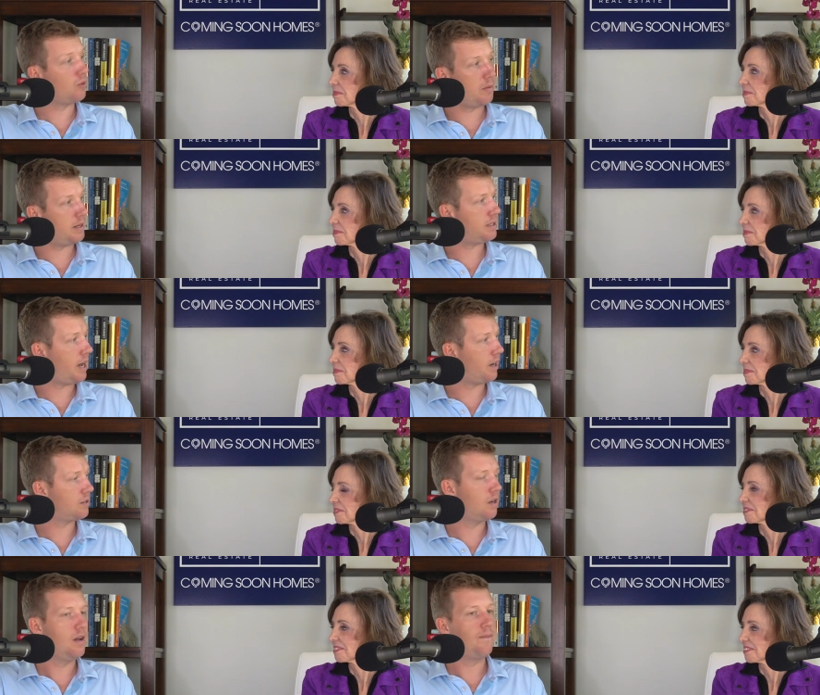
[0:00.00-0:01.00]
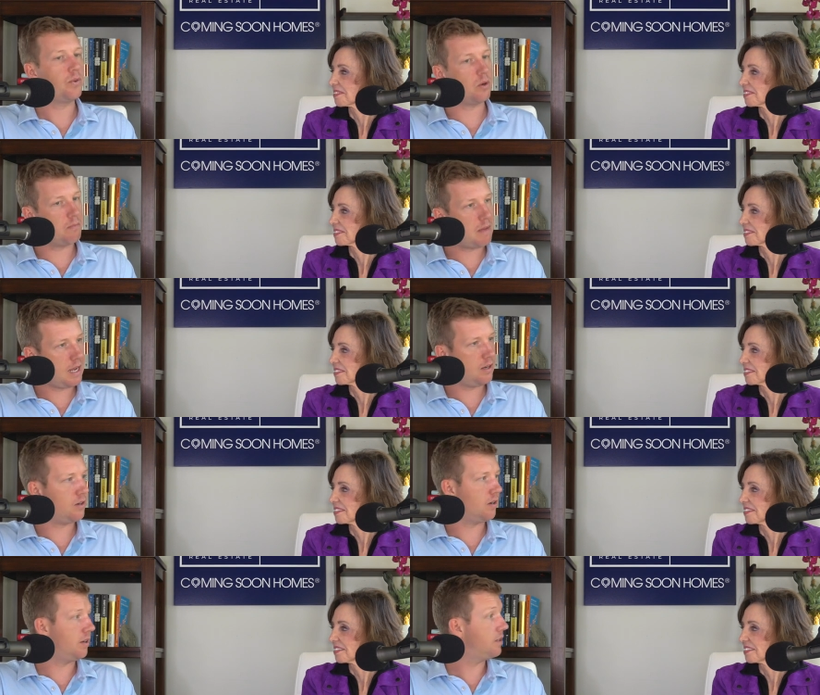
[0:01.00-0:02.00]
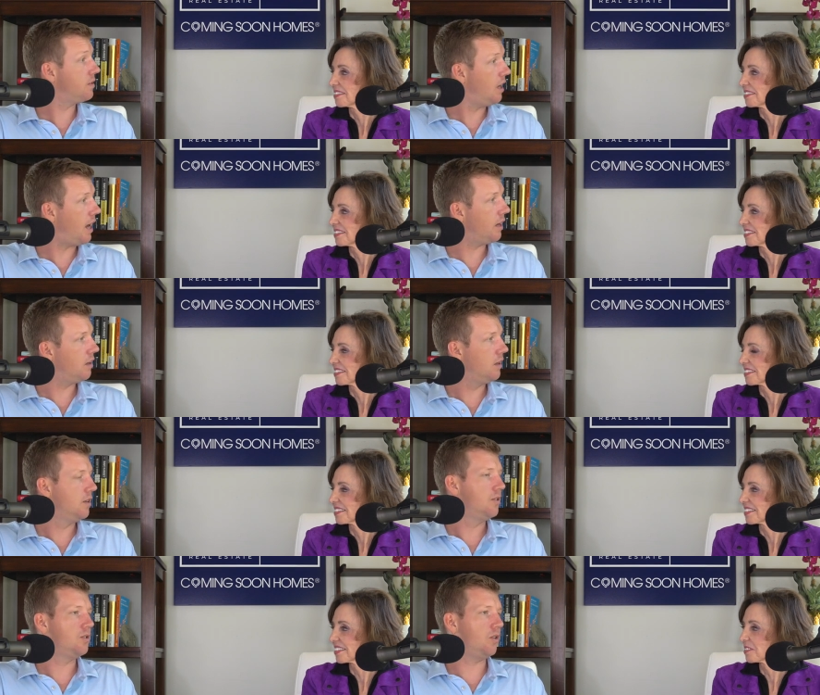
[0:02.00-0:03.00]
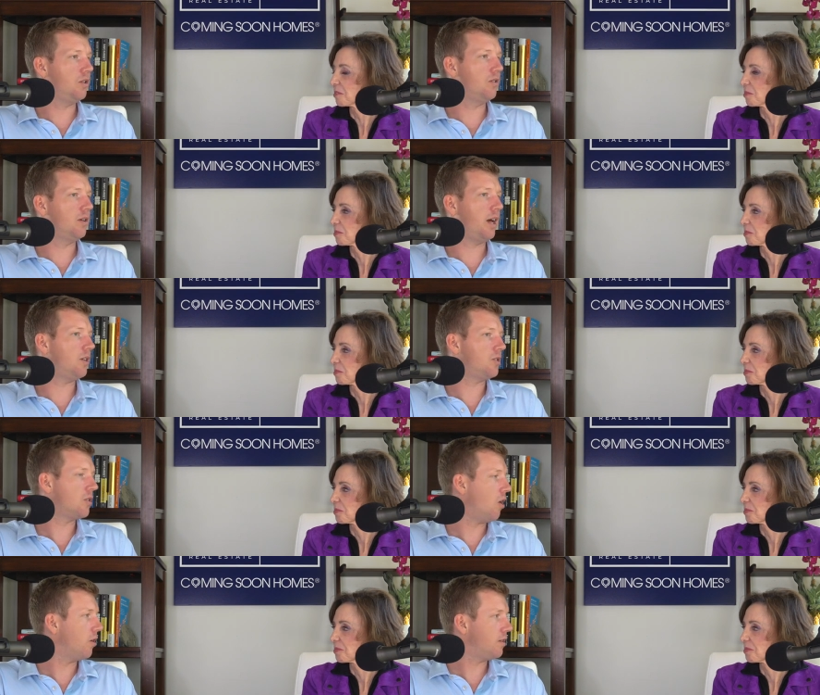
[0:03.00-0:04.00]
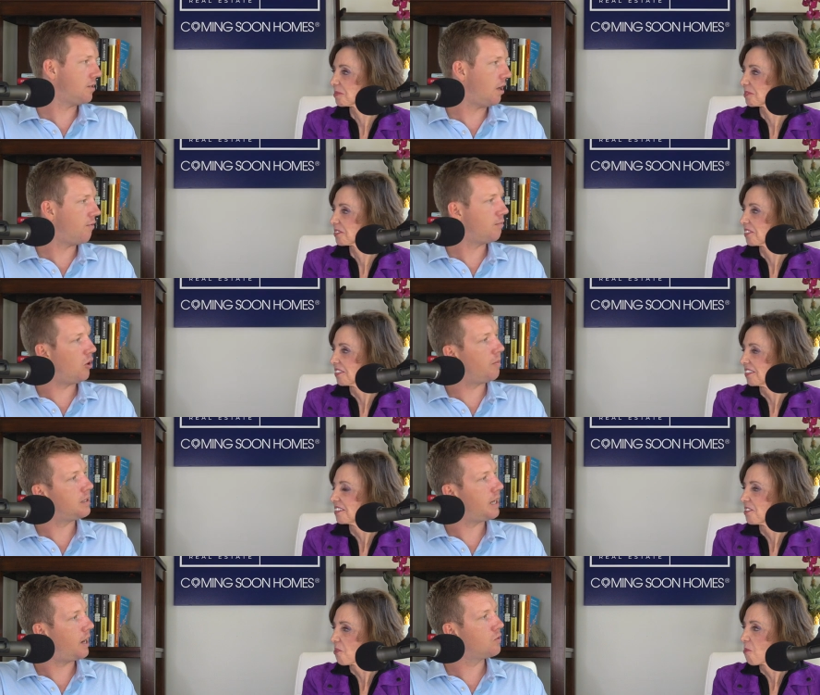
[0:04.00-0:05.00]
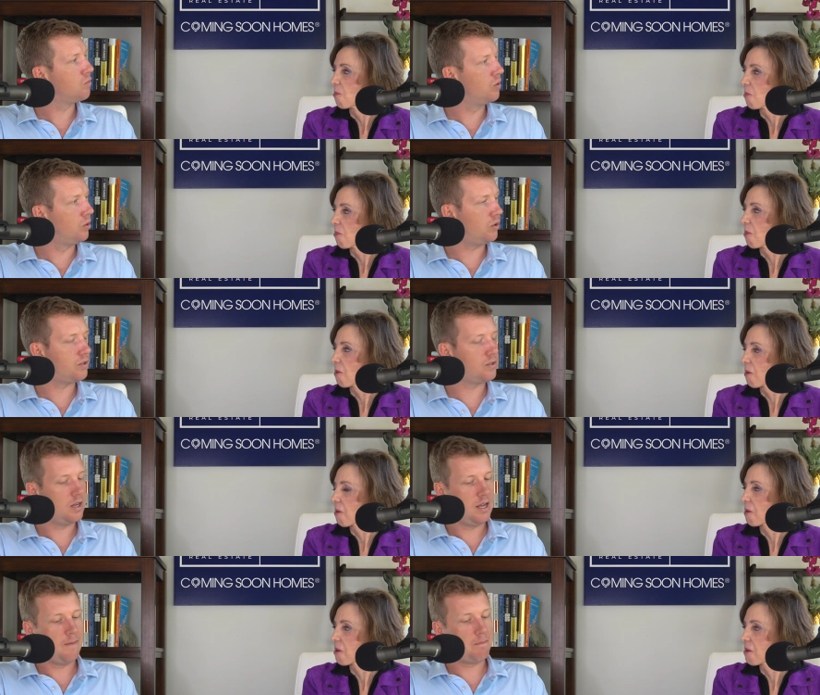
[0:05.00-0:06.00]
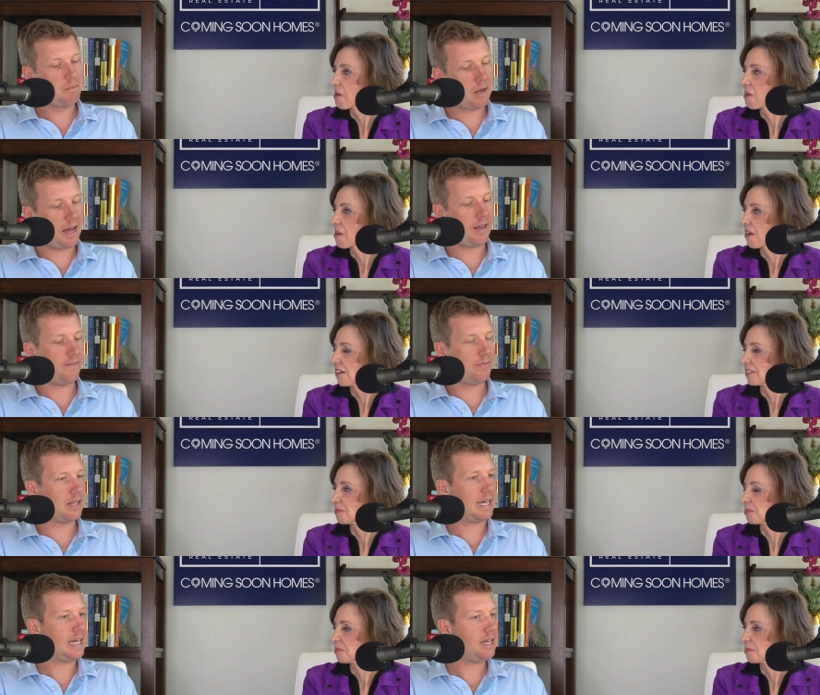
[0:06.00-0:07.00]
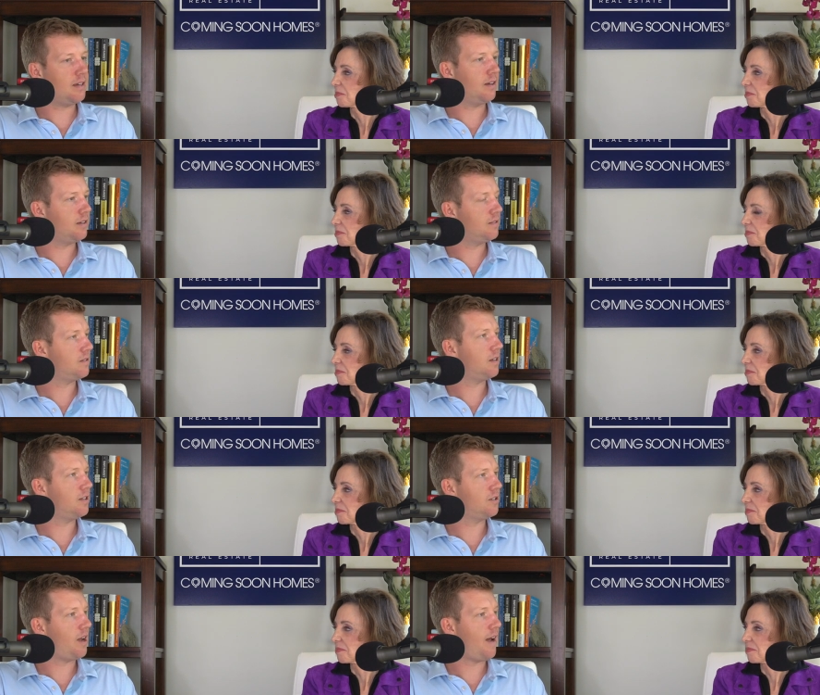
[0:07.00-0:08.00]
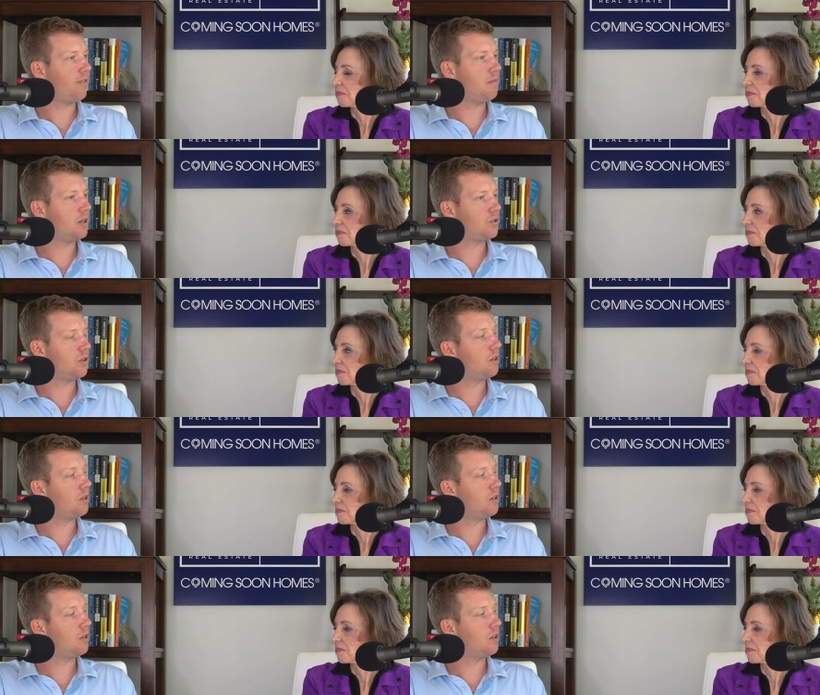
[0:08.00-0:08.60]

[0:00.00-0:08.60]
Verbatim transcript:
Speaker 1: tax. The remainder is not. So you kind of skirt the self-employment tax rules. But the key is, is you have to make sure that you pay